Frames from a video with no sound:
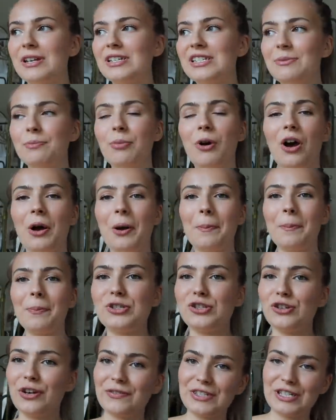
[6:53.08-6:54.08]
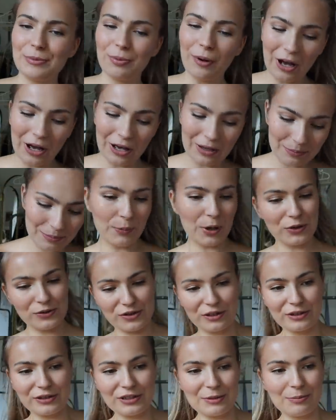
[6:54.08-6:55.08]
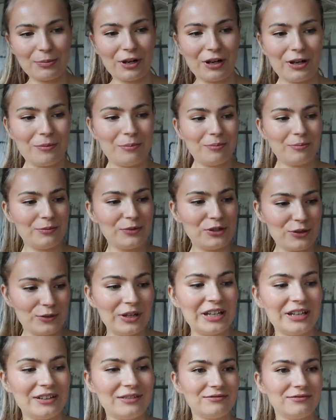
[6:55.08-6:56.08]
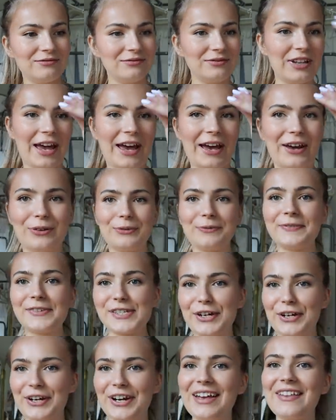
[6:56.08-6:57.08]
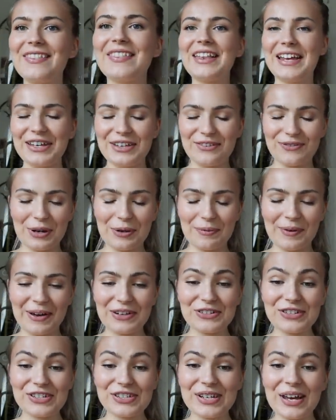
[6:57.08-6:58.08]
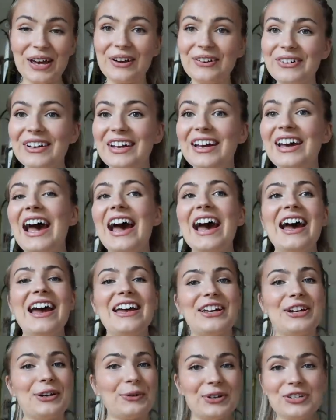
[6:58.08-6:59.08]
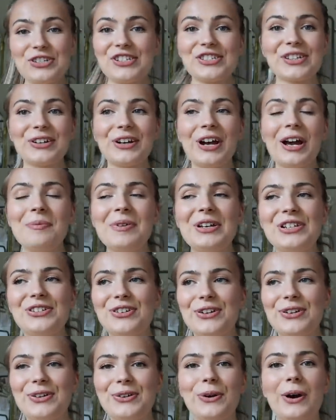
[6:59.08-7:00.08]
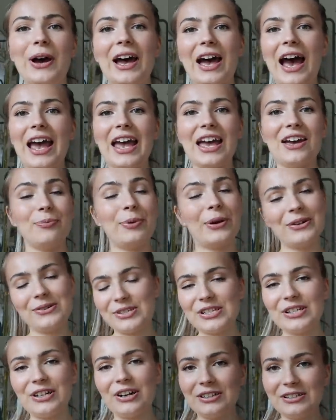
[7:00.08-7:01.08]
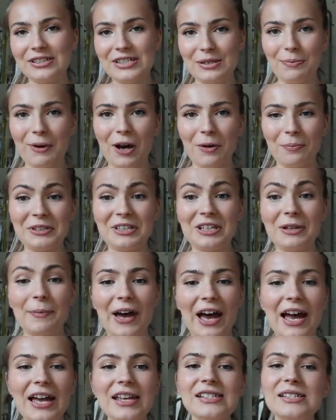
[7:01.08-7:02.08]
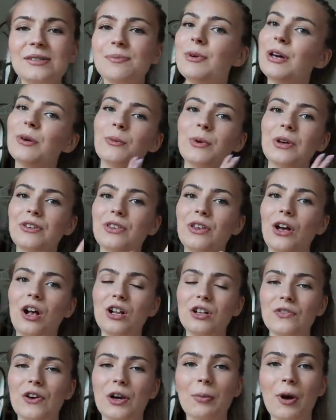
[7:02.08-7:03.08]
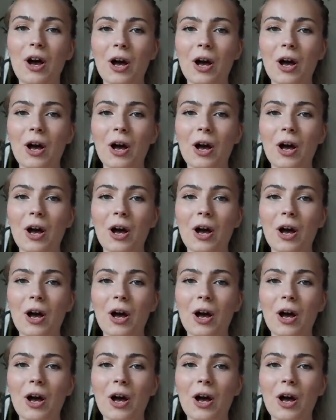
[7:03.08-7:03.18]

my Depop? Do you have Depop? Post on Depop. Do it now, Sarah. Thank you very much. So your wishes are coming true. I have posted on Depop in the past, but with all of our